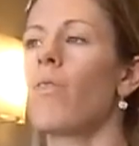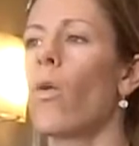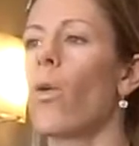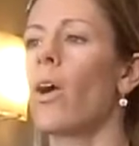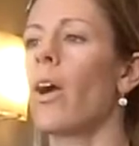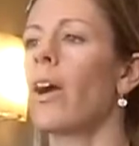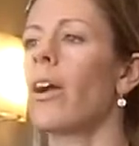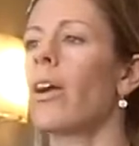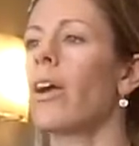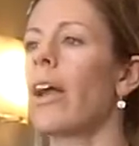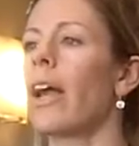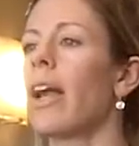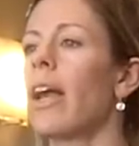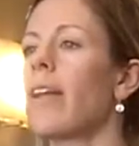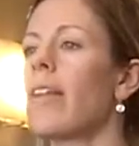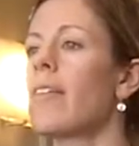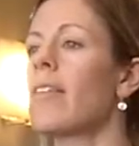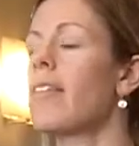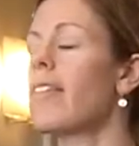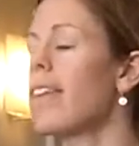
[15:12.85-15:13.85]
For
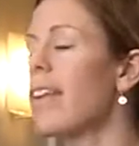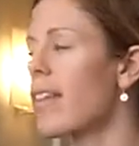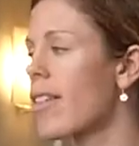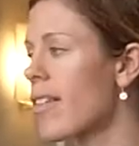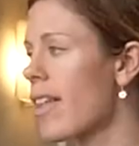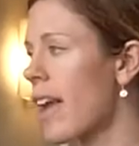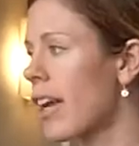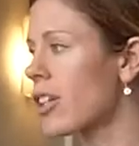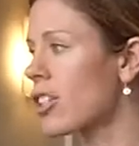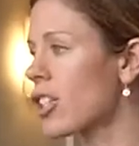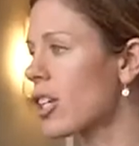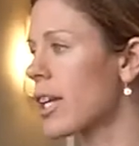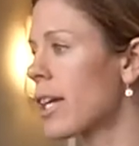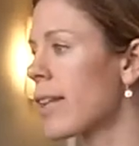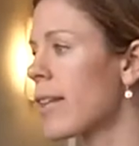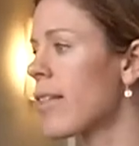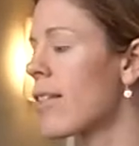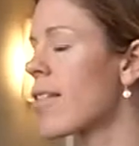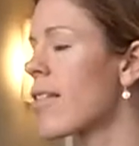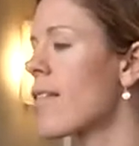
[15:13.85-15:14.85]

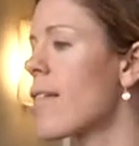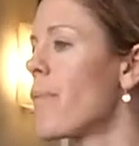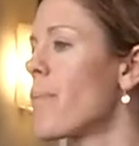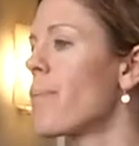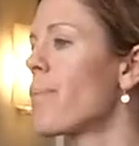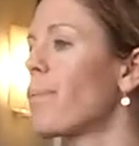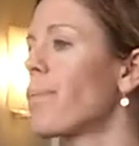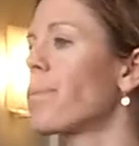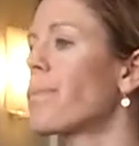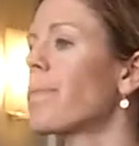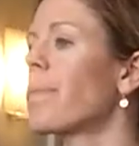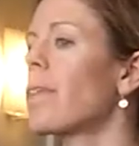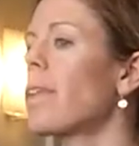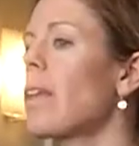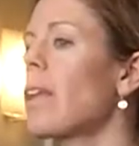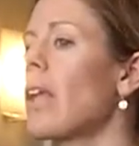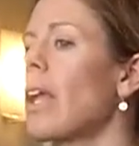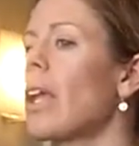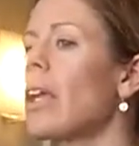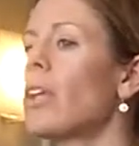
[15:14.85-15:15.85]
C-sections,
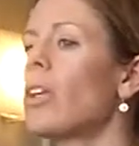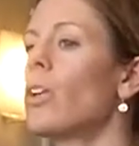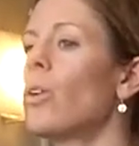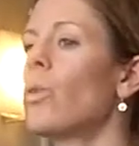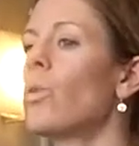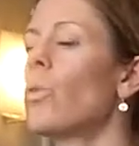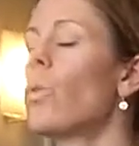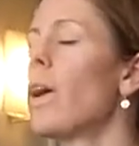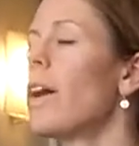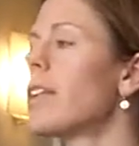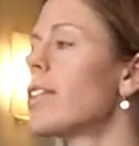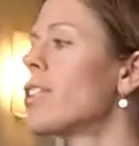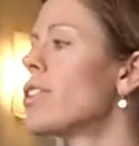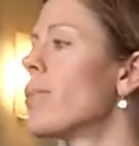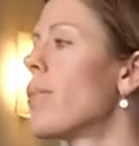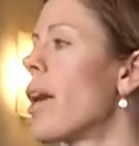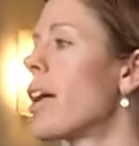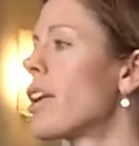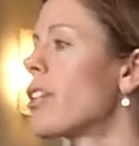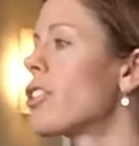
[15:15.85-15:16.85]
you want
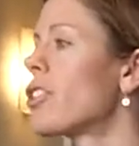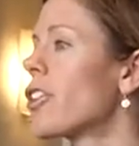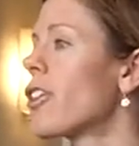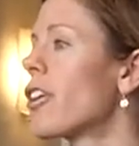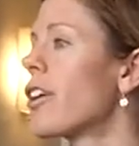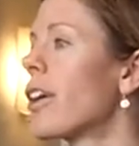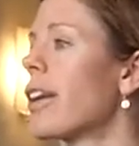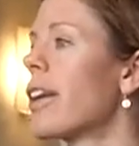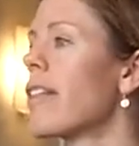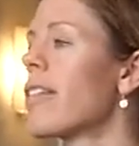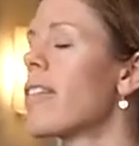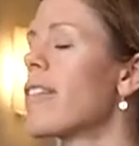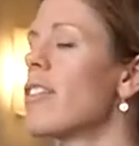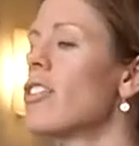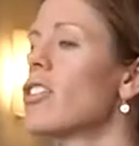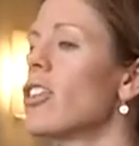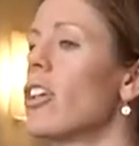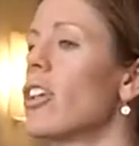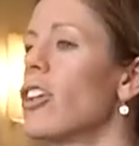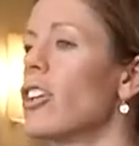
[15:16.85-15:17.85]
to monitor
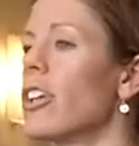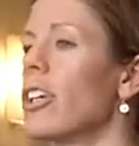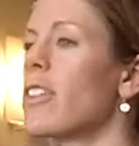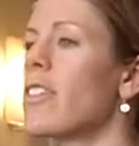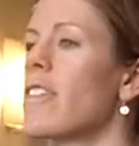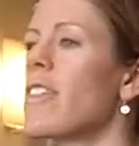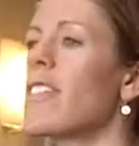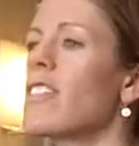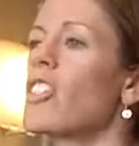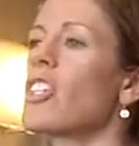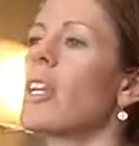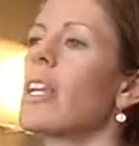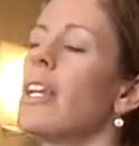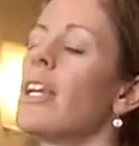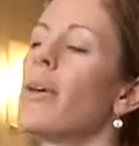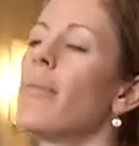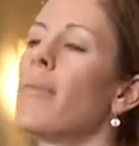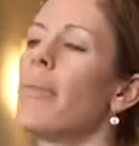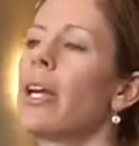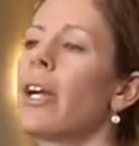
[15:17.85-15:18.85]
your incision
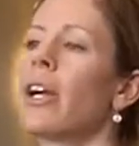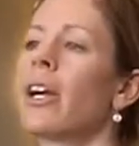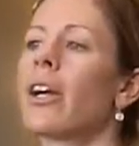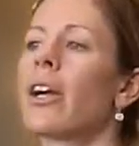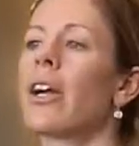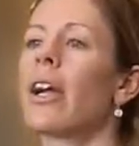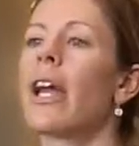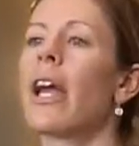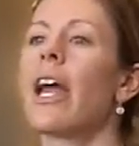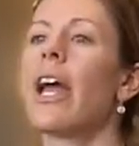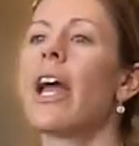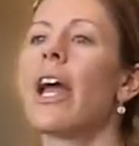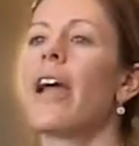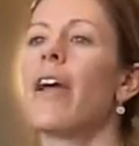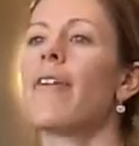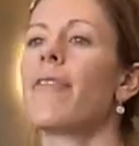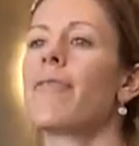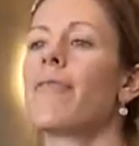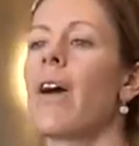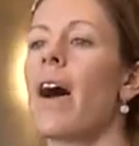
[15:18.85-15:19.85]
in a mirror.
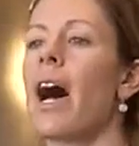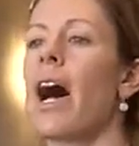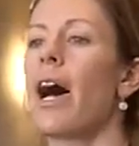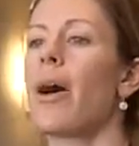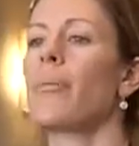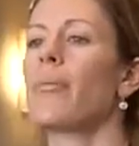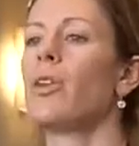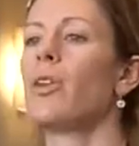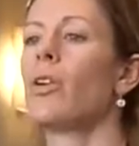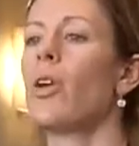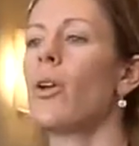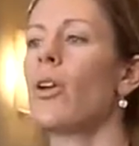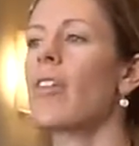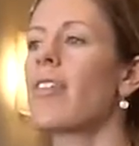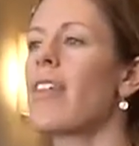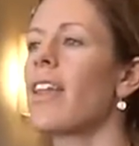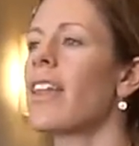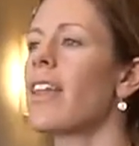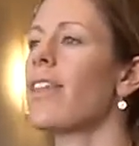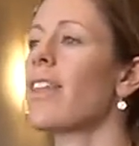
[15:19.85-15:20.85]
If you
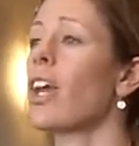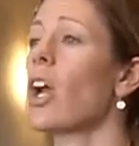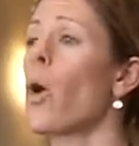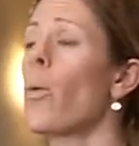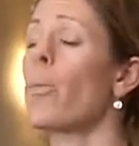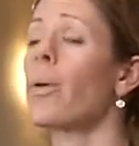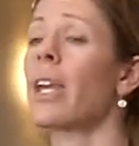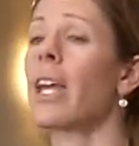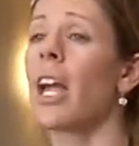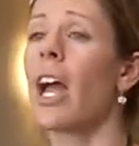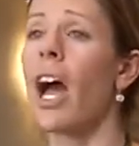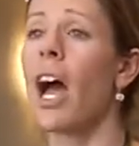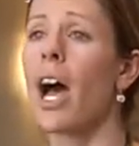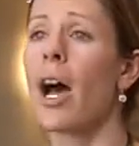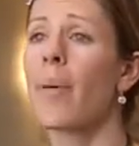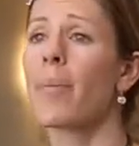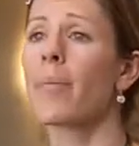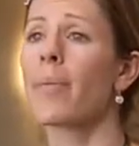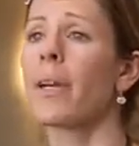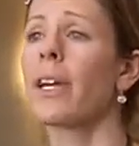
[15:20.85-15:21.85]
notice anything opening
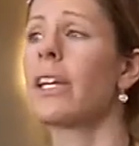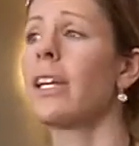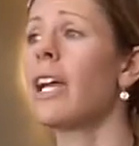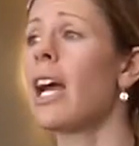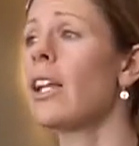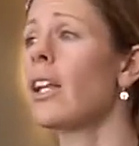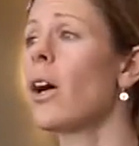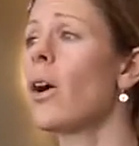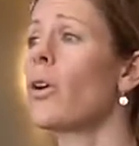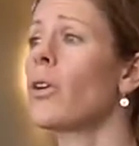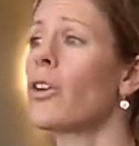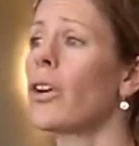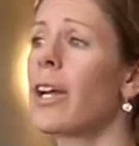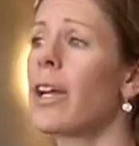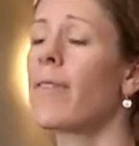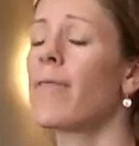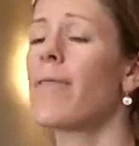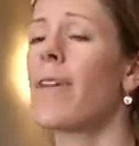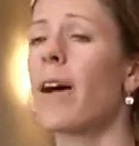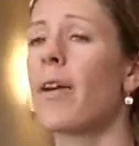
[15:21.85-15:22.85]
up, yellow,
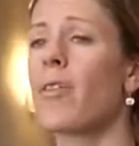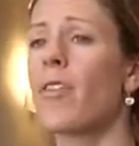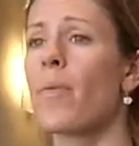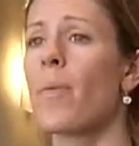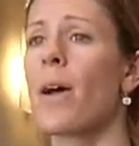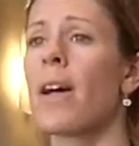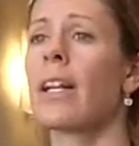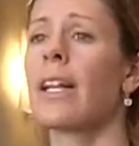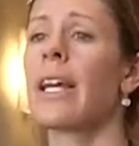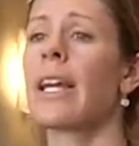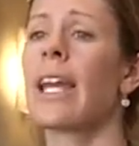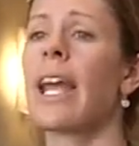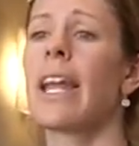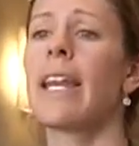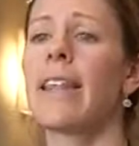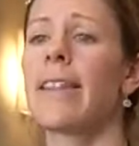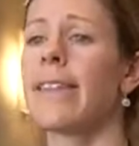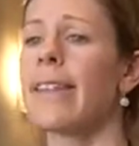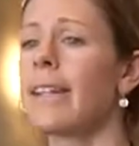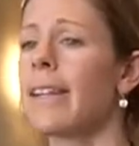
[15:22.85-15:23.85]
green, foul smelling,
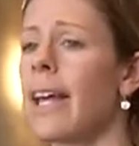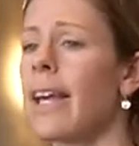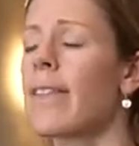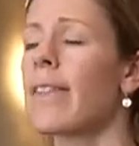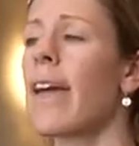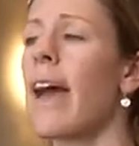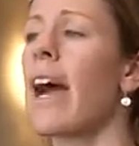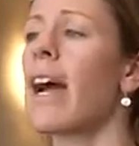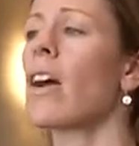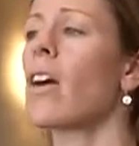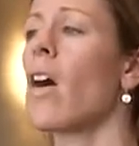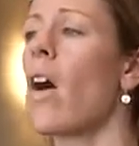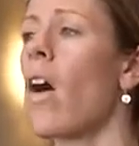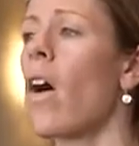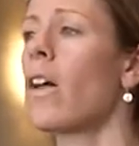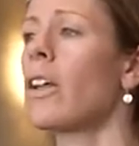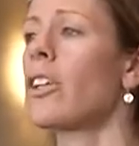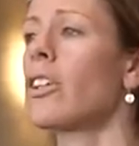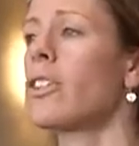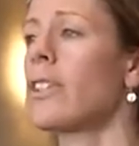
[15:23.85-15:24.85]
anything like that,
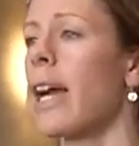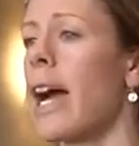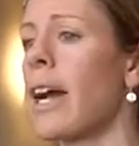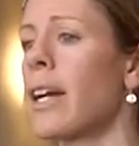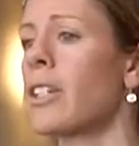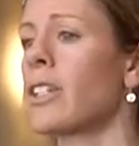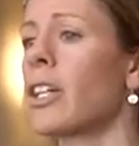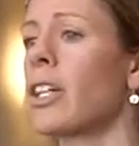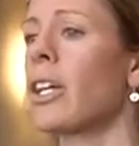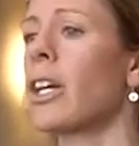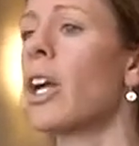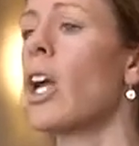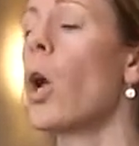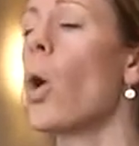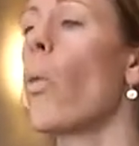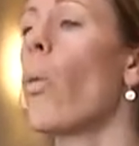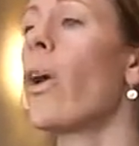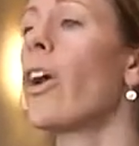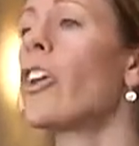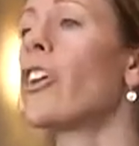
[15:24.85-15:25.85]
call your doctor.
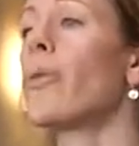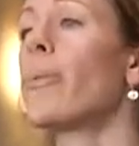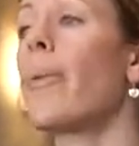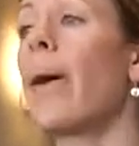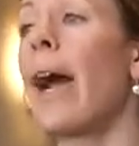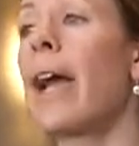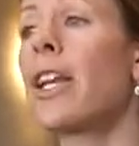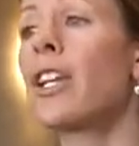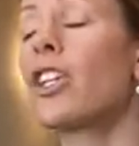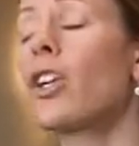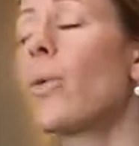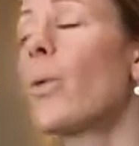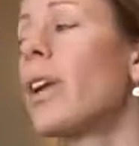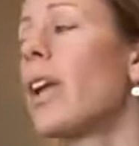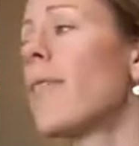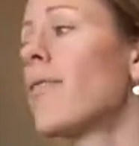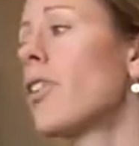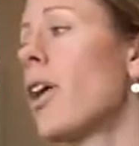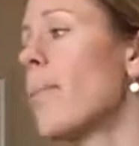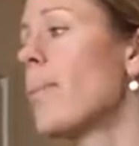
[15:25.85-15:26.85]
Wear your binder
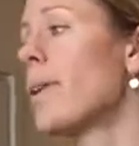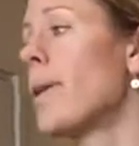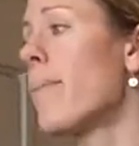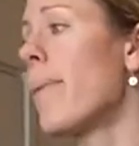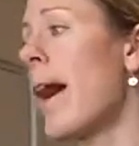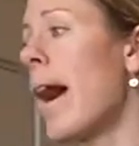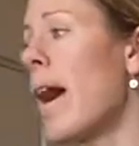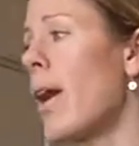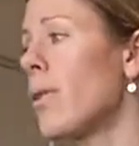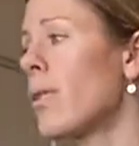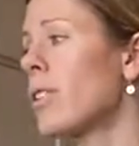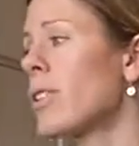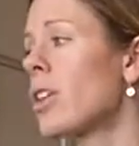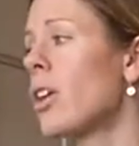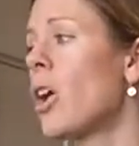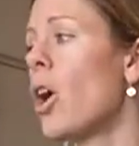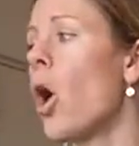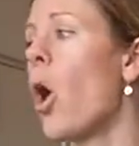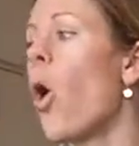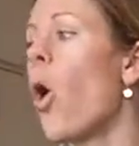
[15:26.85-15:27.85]
whenever up and about.
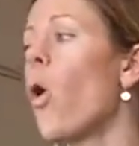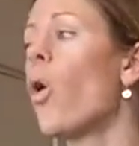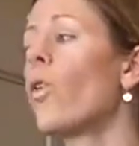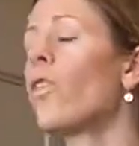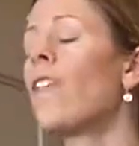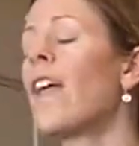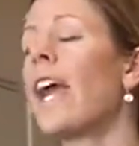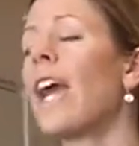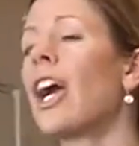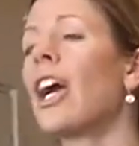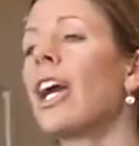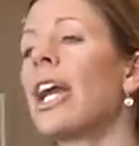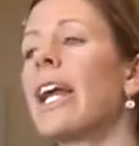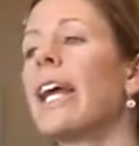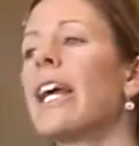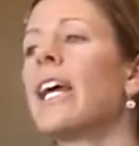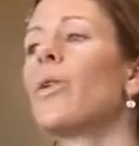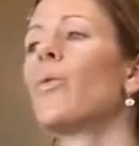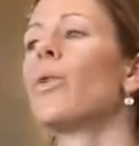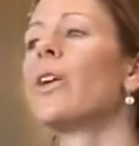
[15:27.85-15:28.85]
Hold the
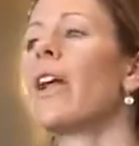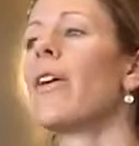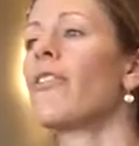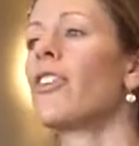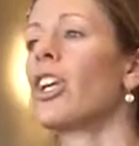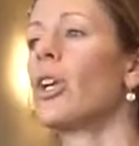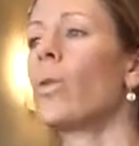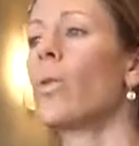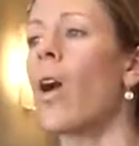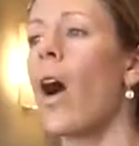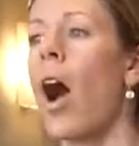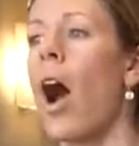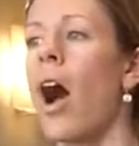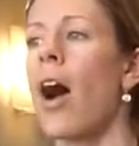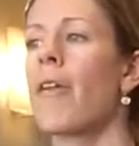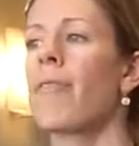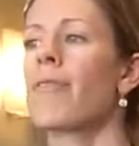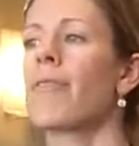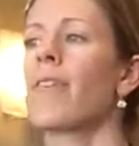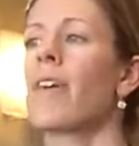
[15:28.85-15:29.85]
area in whenever you
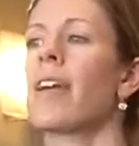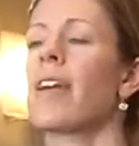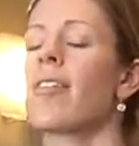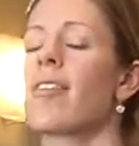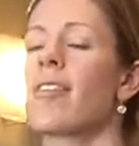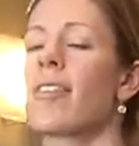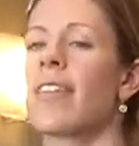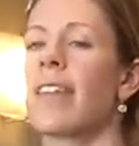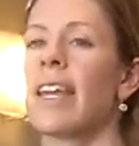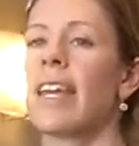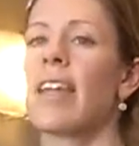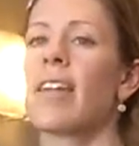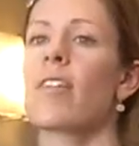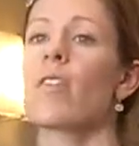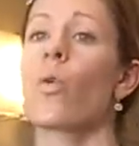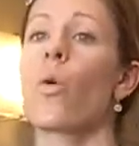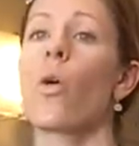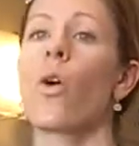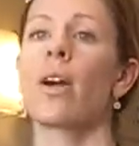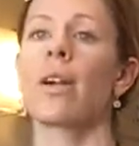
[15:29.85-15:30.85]
cough,
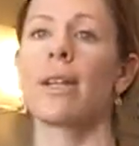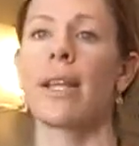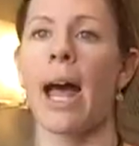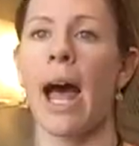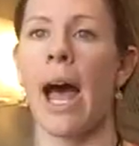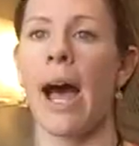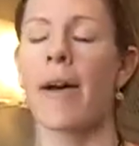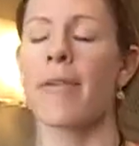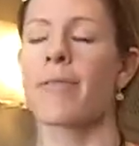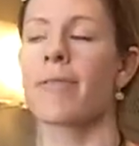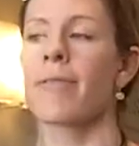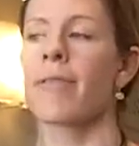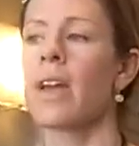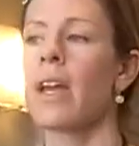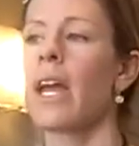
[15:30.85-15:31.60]
sneeze, or laugh.